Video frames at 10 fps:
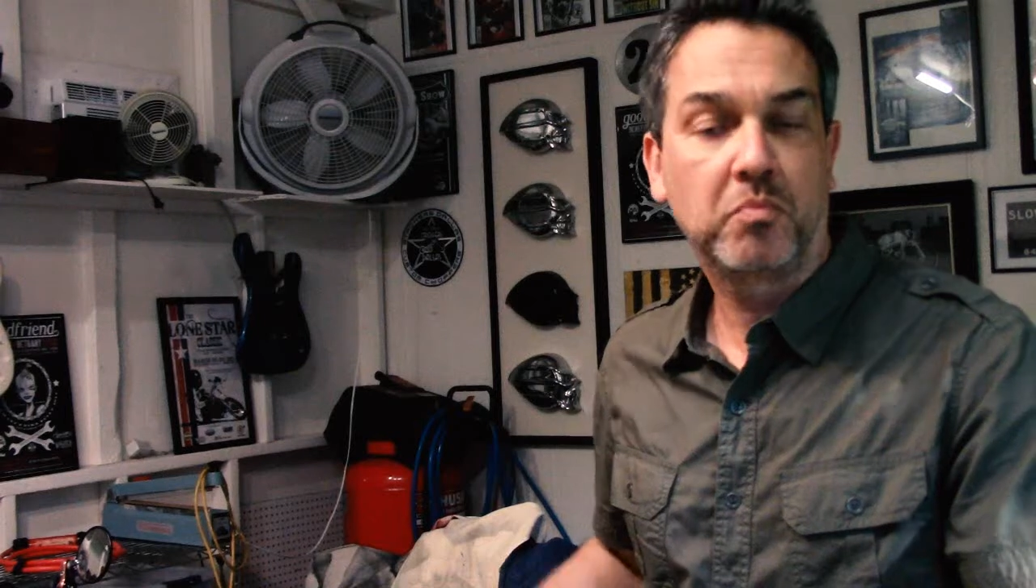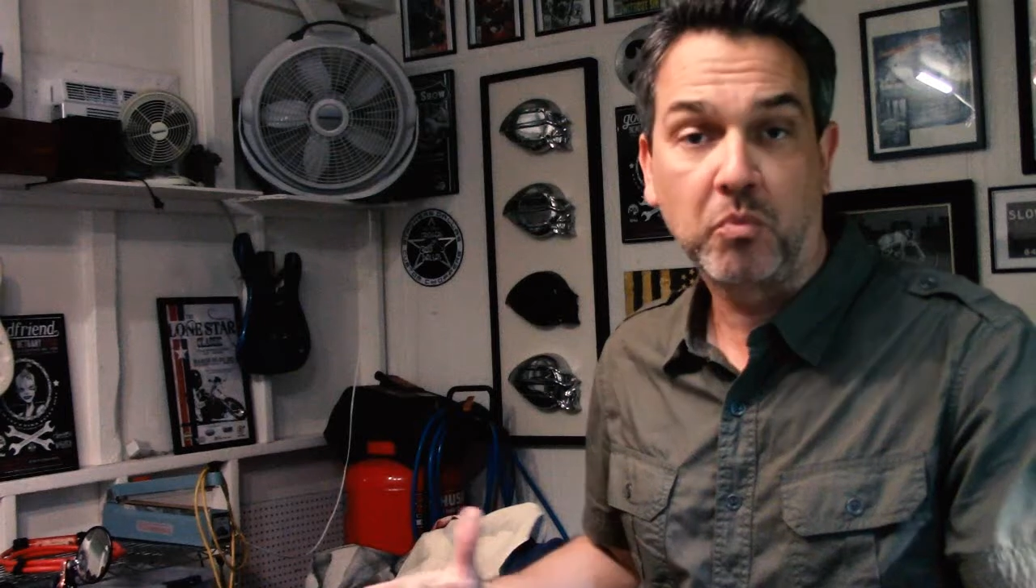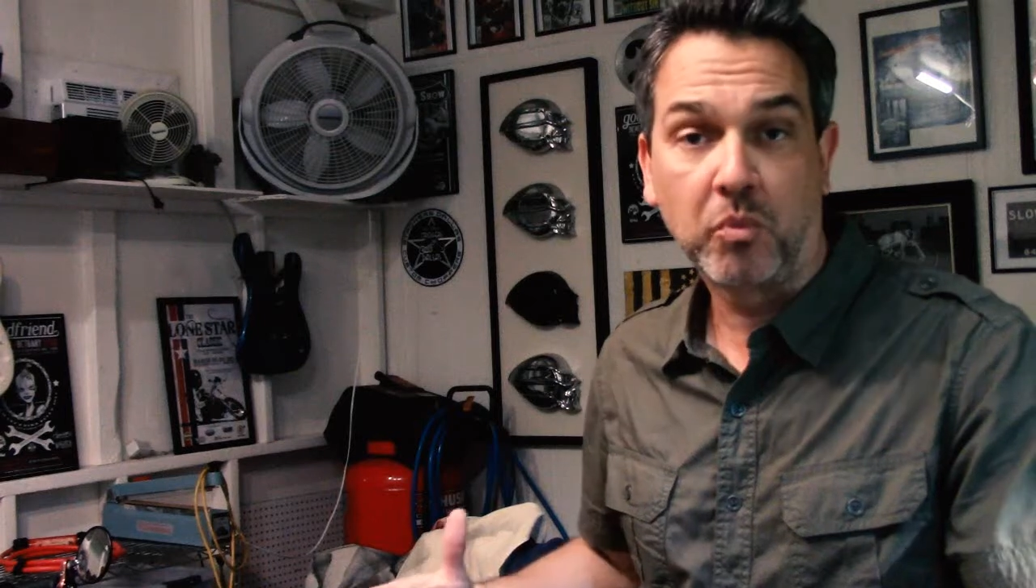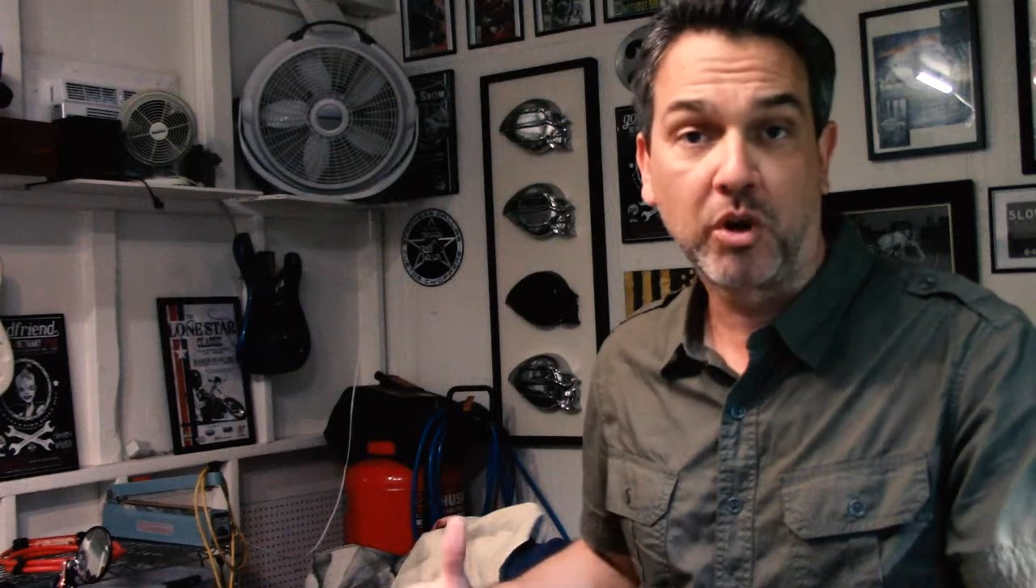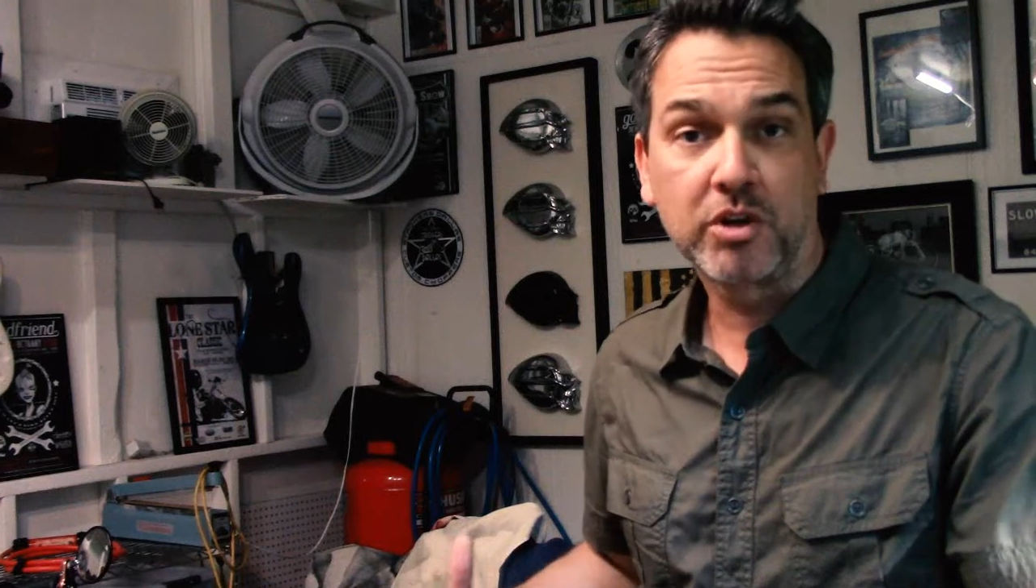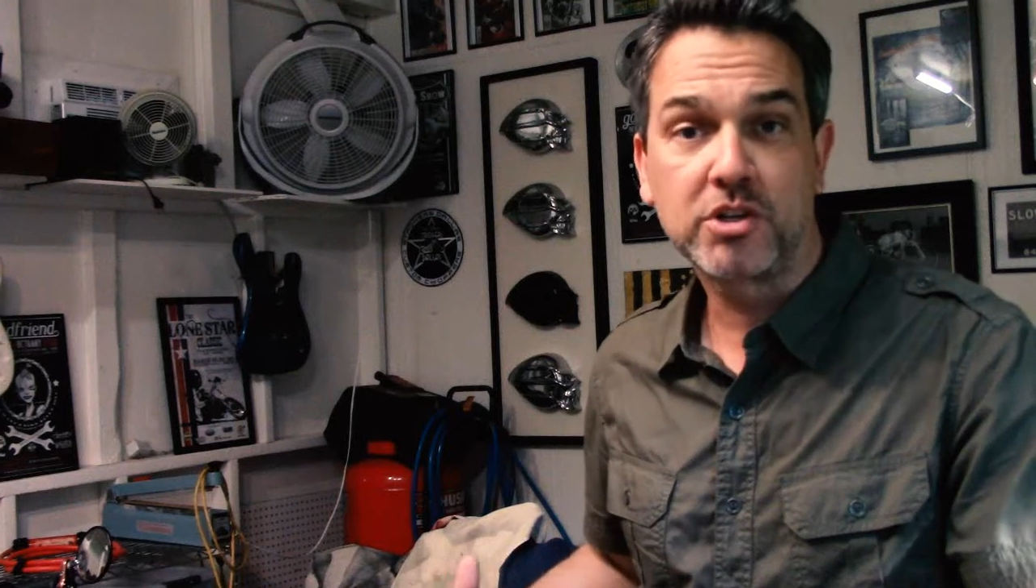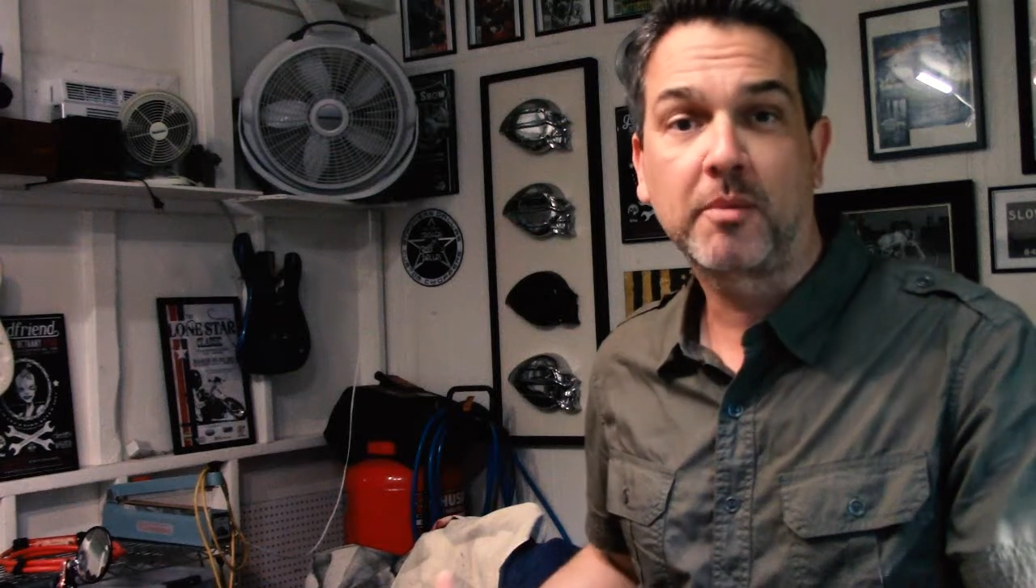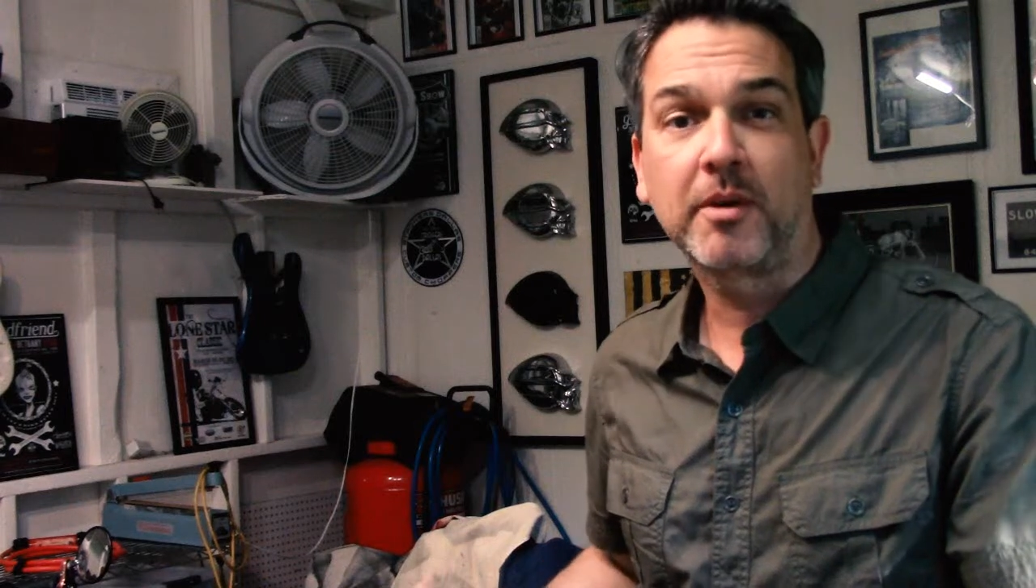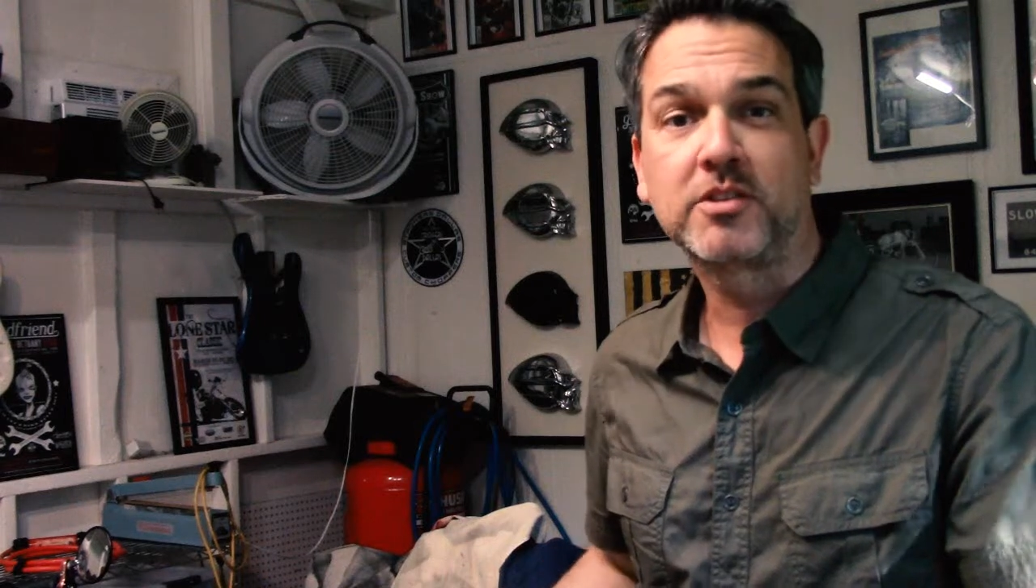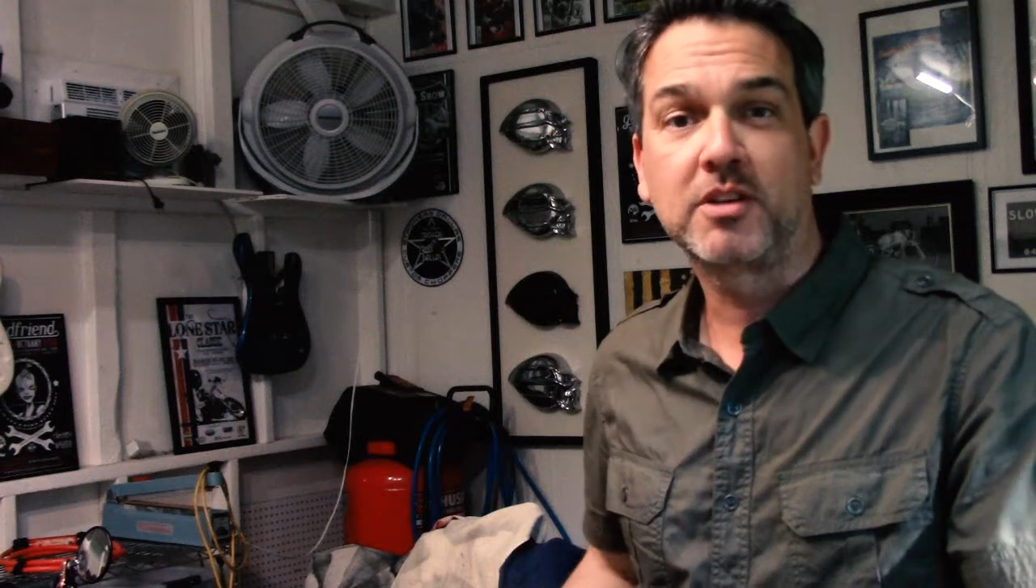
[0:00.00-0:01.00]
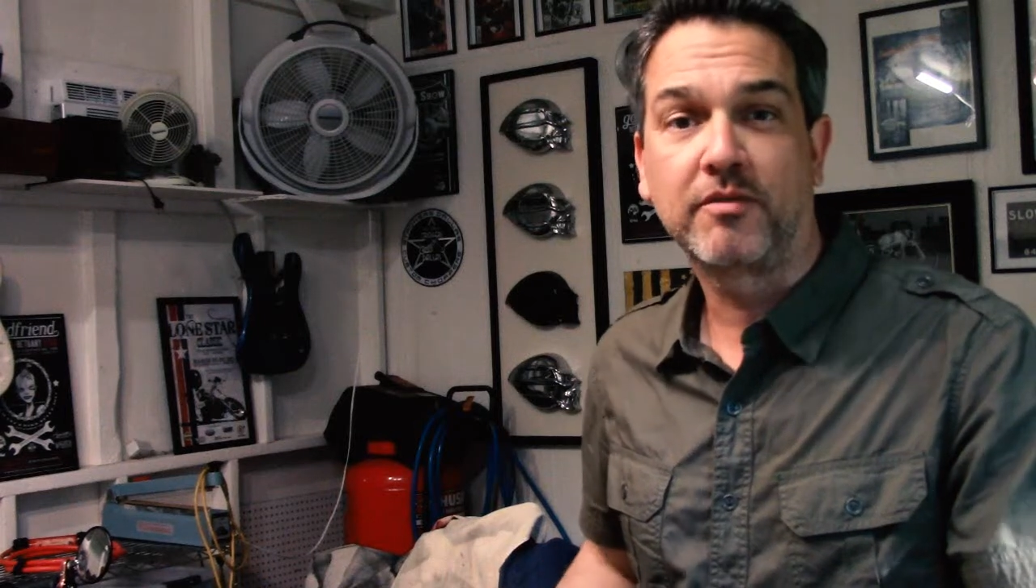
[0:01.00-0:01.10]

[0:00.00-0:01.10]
we're going to talk about stuff